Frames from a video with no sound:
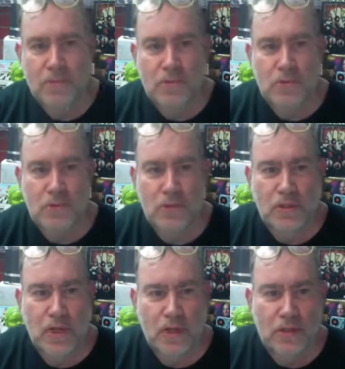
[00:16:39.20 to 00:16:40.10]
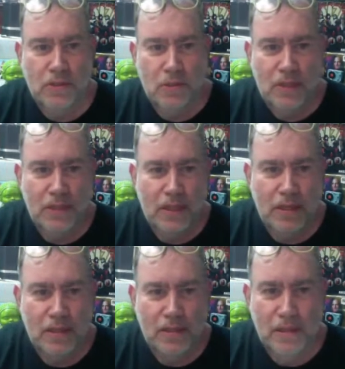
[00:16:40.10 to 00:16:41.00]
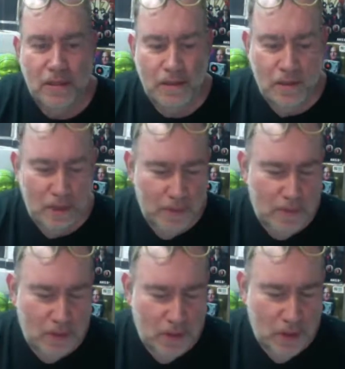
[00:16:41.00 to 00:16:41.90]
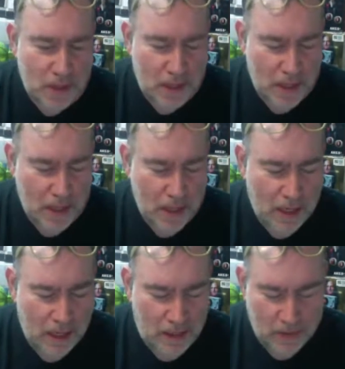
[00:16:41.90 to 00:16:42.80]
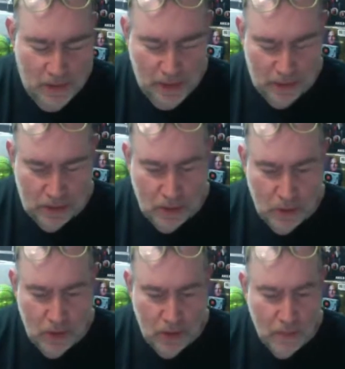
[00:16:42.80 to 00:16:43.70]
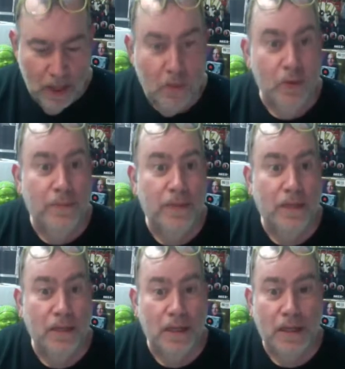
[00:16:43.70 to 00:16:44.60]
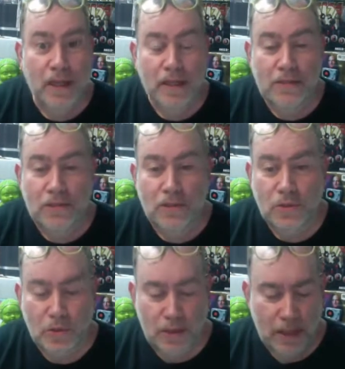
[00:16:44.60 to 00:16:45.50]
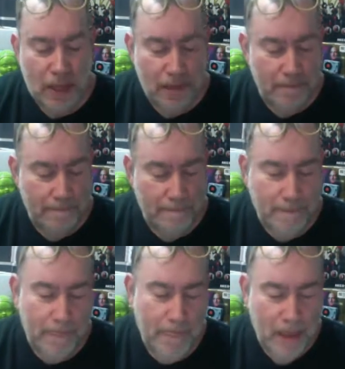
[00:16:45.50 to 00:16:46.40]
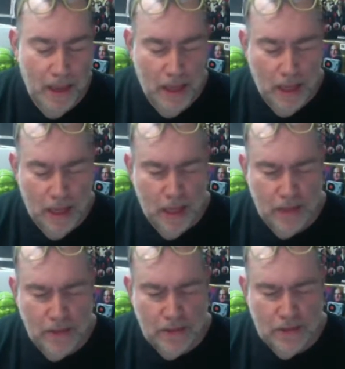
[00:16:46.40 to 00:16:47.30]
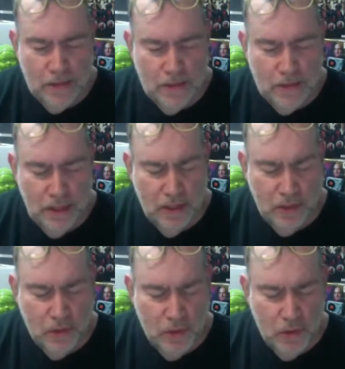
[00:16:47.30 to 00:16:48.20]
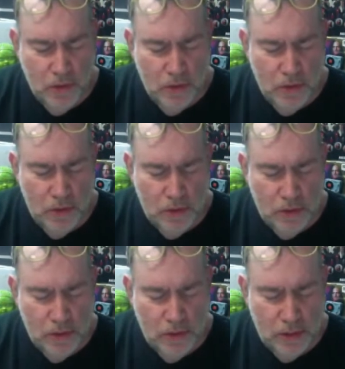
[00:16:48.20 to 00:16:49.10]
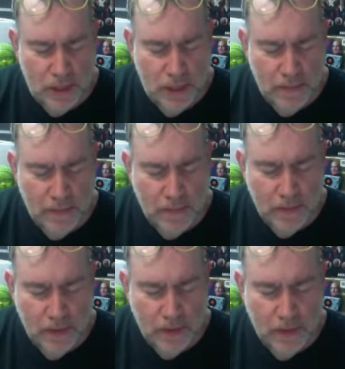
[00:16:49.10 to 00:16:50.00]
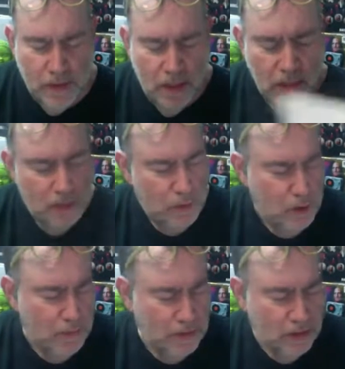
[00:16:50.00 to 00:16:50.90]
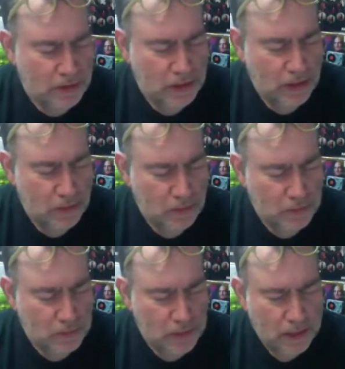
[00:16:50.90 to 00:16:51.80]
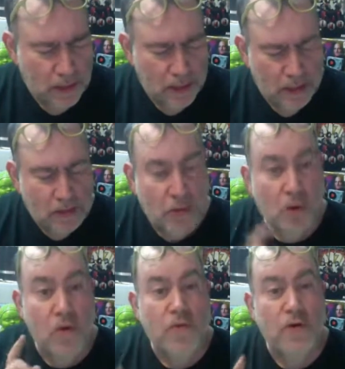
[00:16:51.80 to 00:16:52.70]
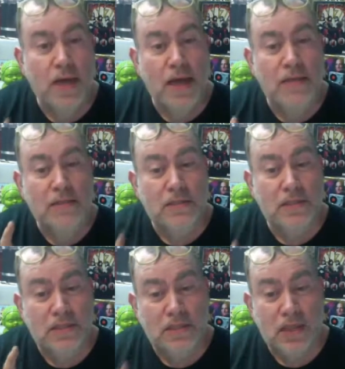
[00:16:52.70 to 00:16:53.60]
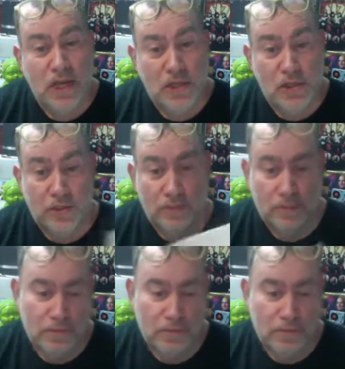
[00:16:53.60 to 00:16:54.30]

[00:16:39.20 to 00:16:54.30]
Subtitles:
Sir Douglas Quintet. Oh, help me, Star. Anyway, I sold it, but I ripped it and I listened to it today. This is Tina Turner. This is a 12-inch single and it's Overnight Sensation.